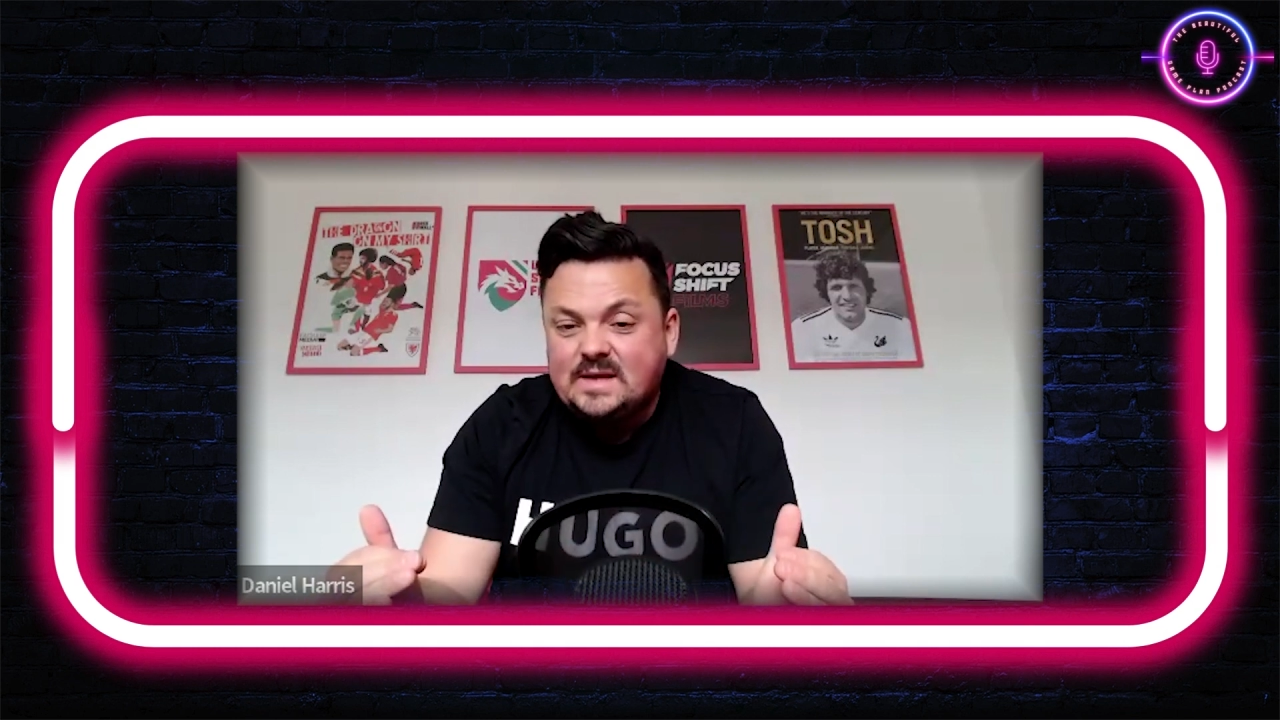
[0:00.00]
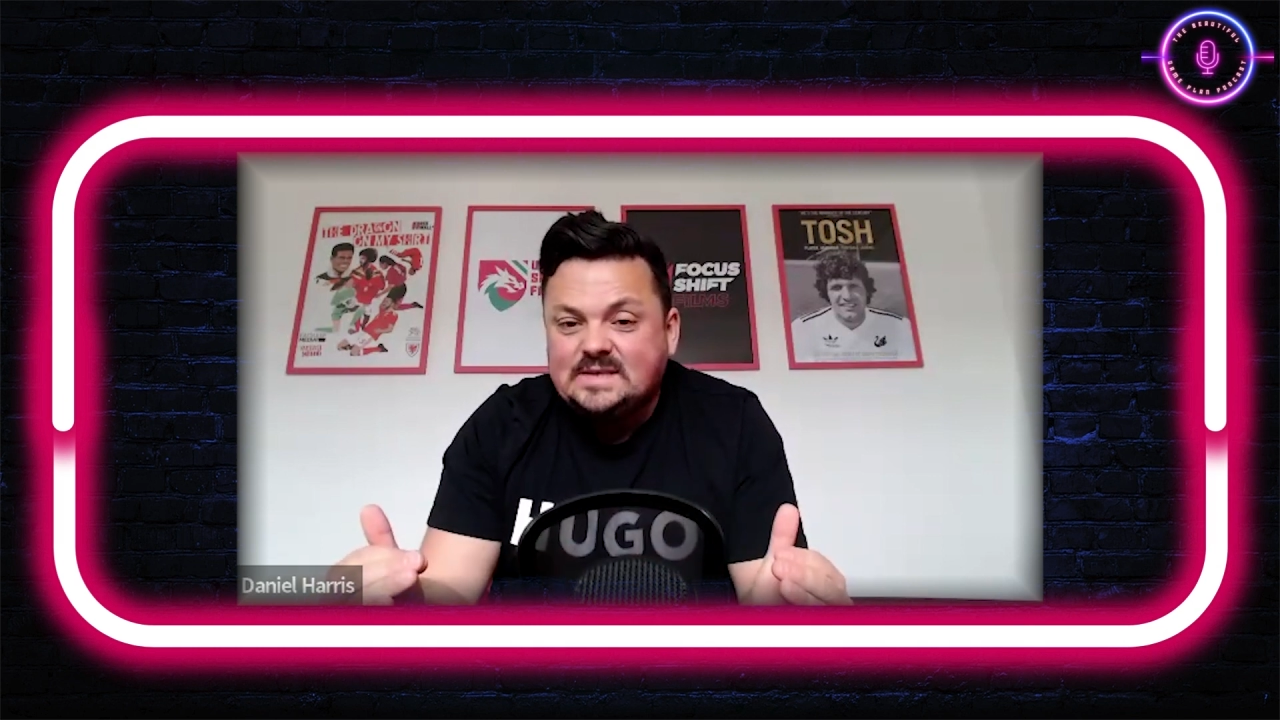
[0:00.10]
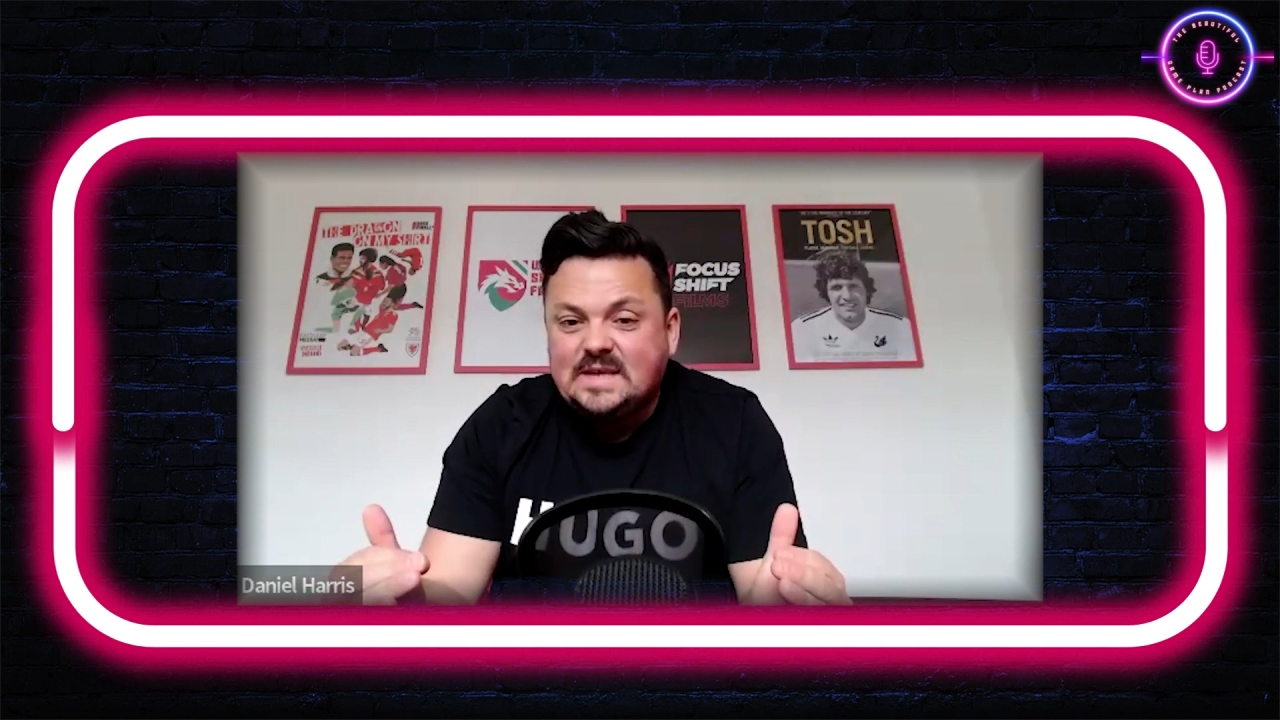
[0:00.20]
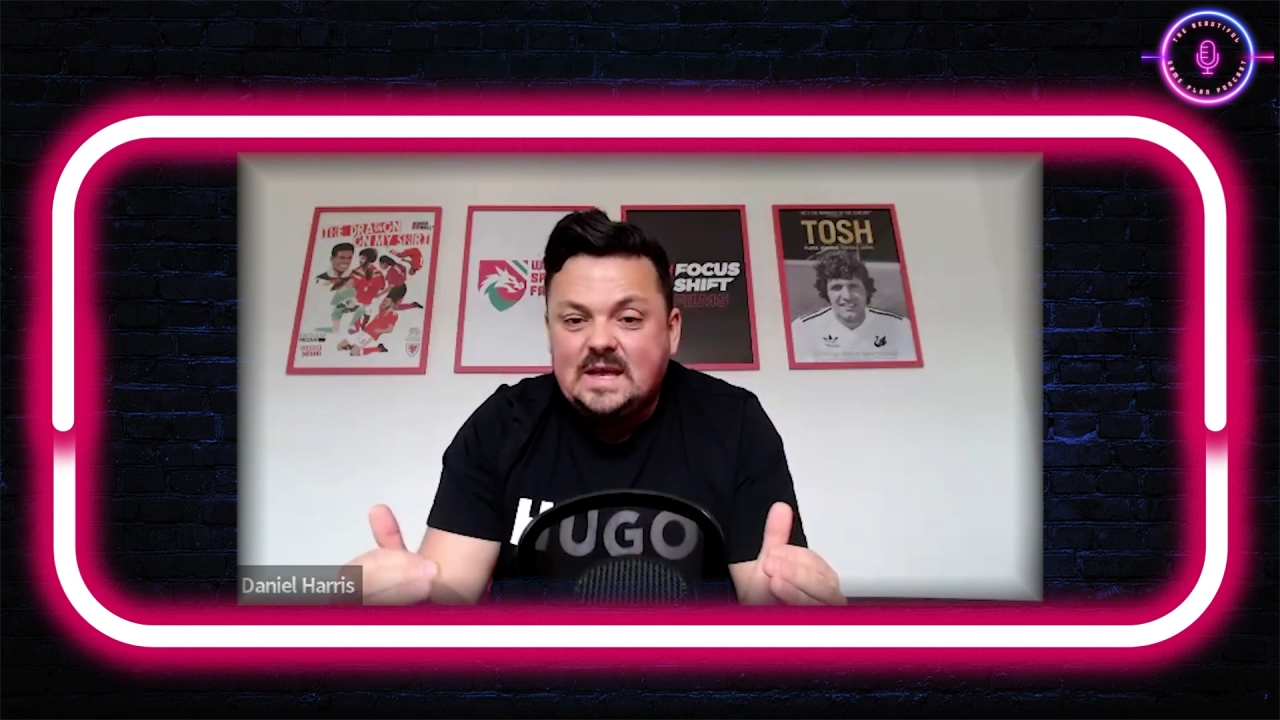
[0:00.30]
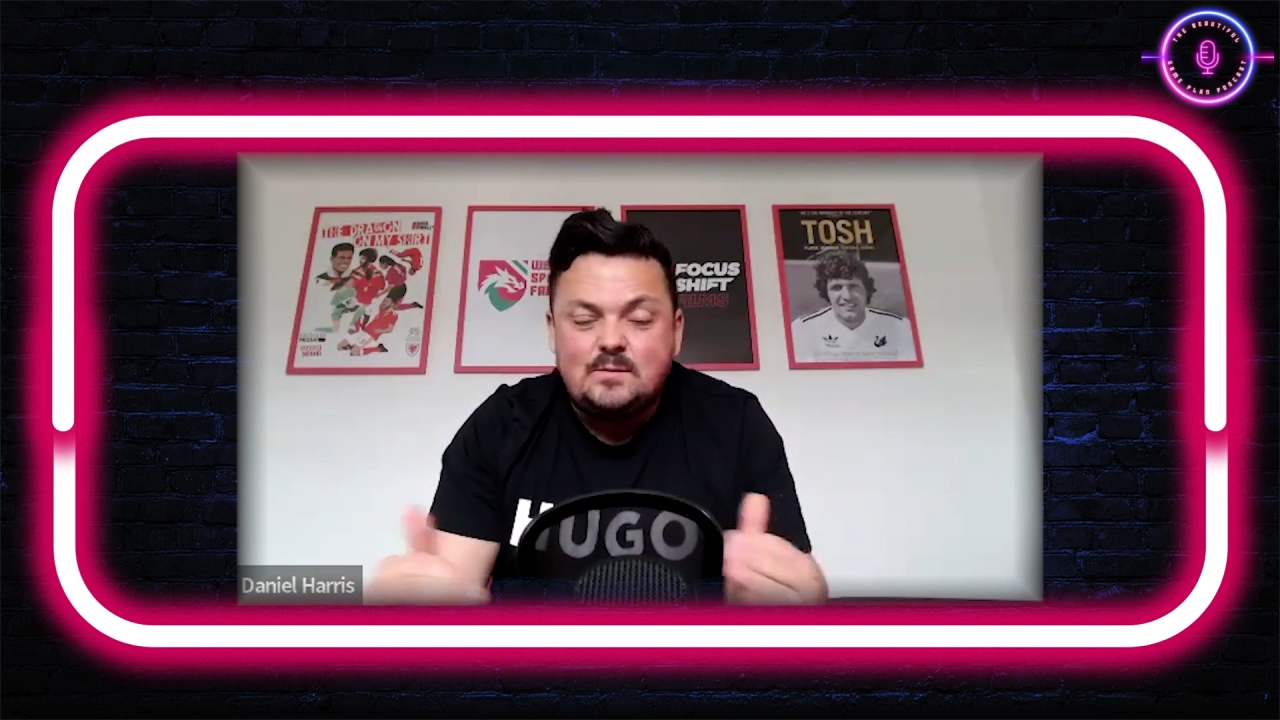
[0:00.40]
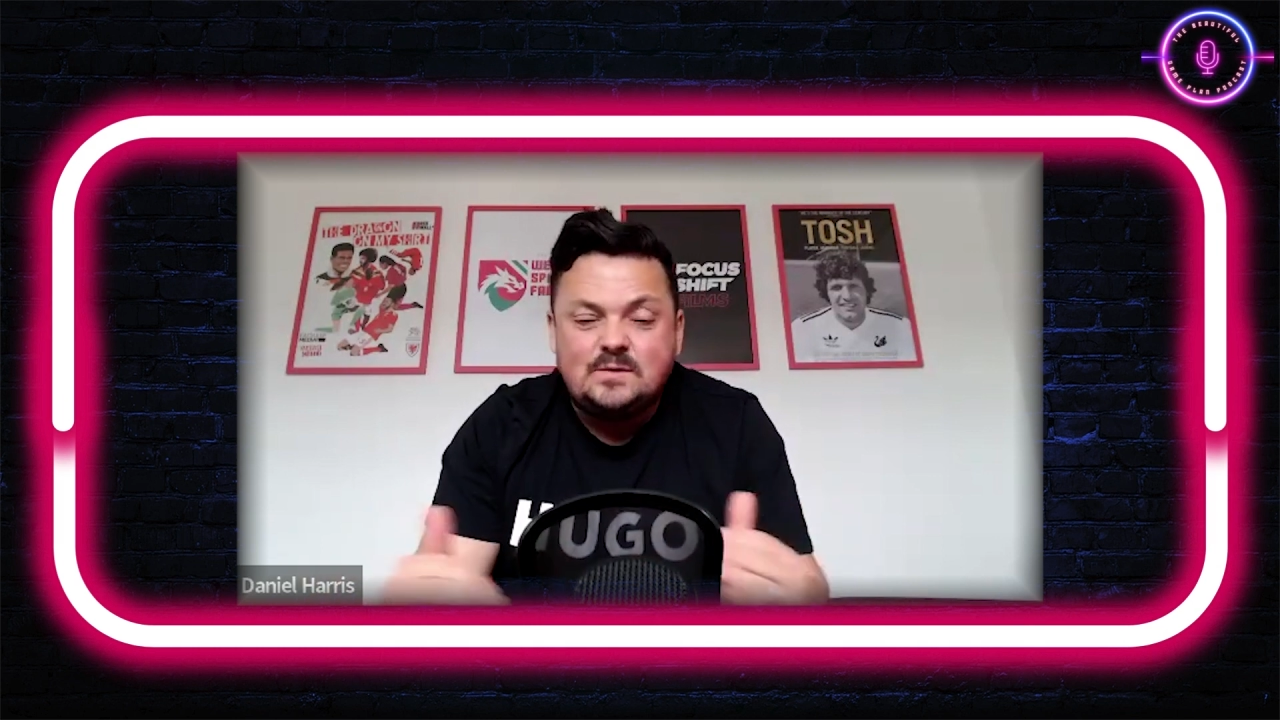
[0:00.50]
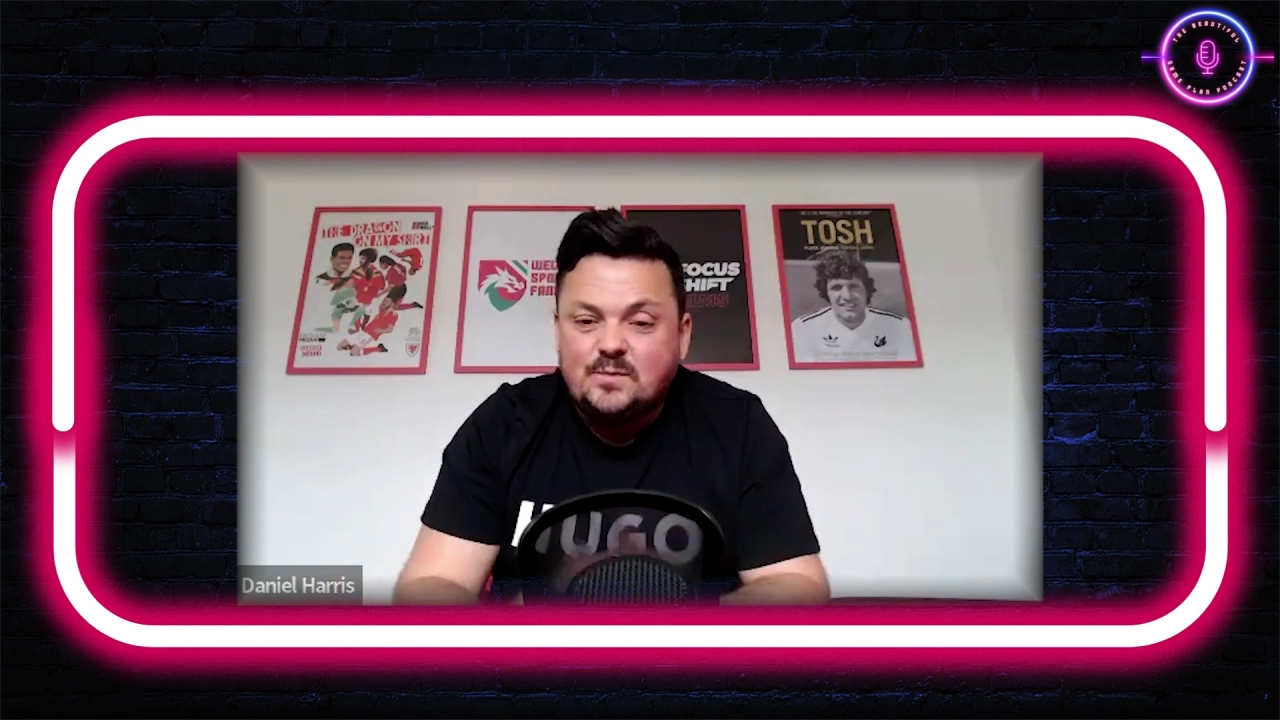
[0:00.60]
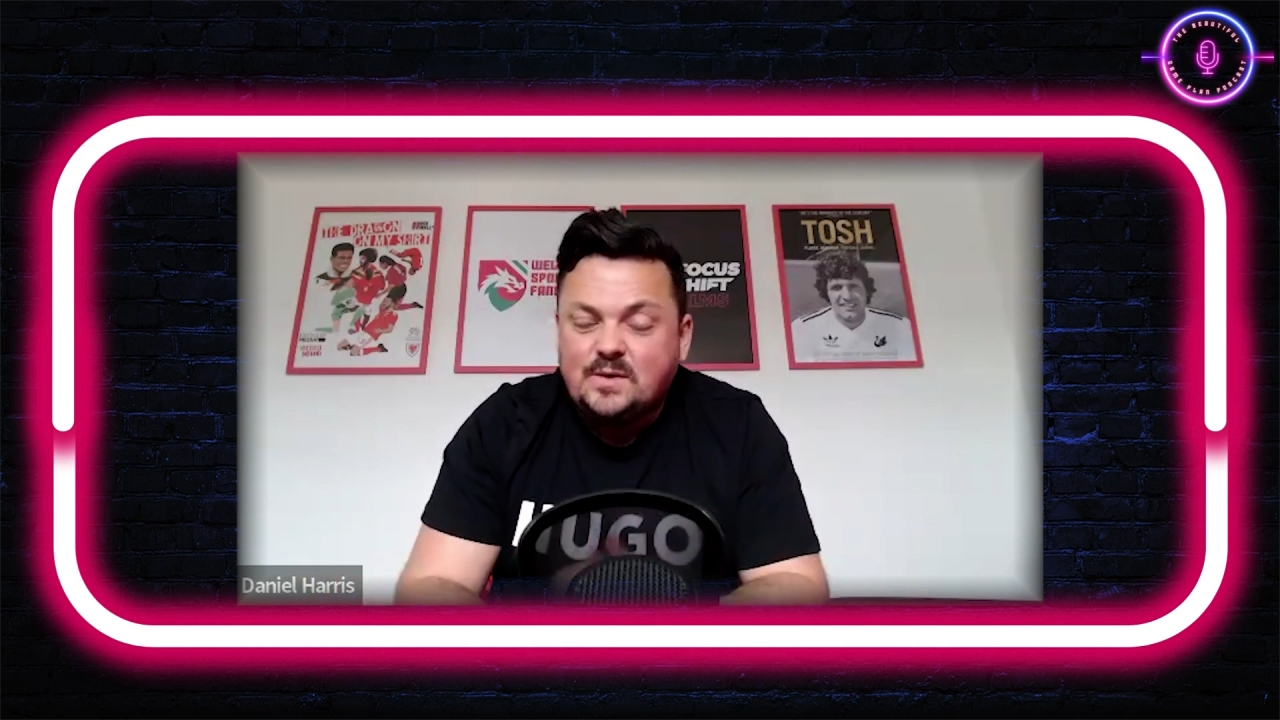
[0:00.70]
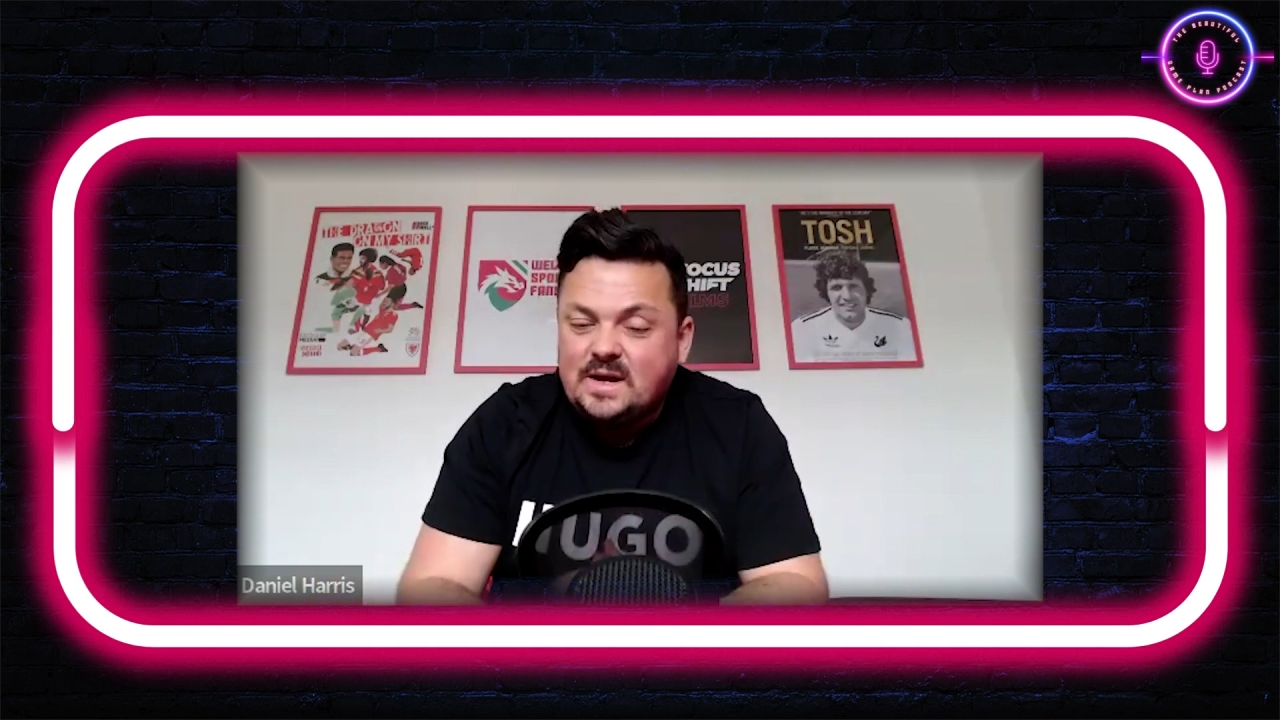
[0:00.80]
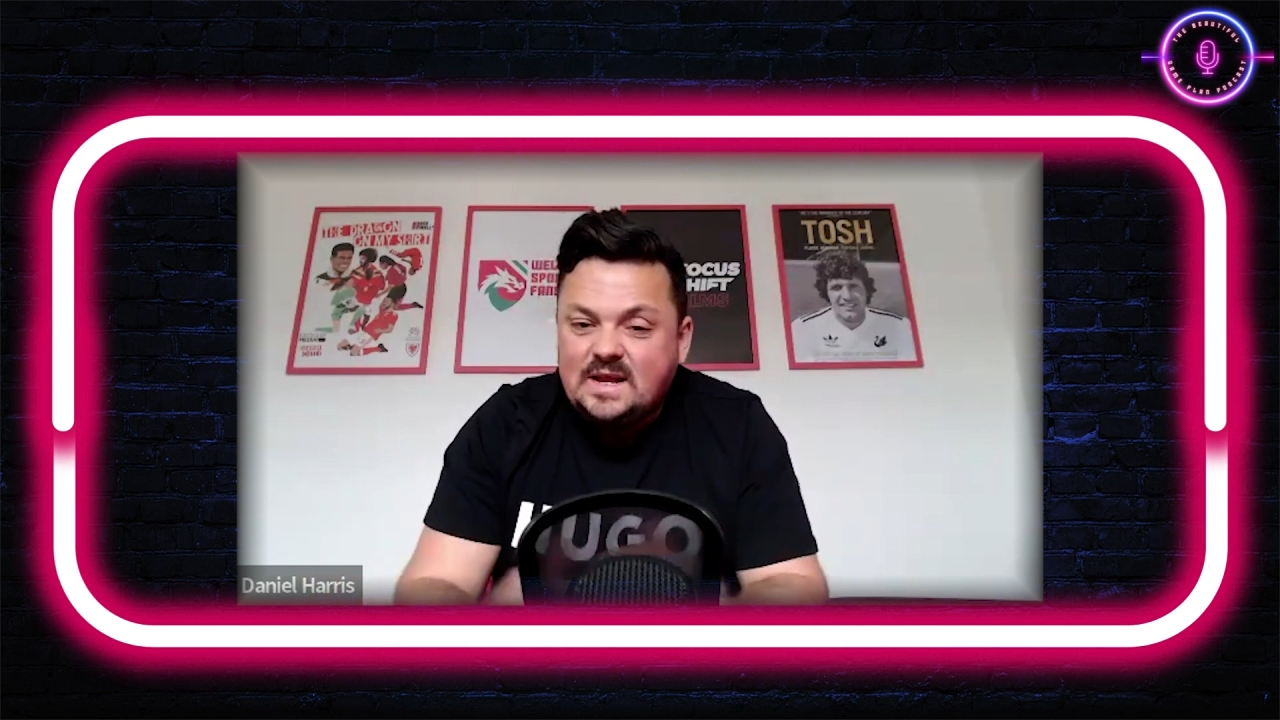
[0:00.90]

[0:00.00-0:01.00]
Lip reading: Stadium is completely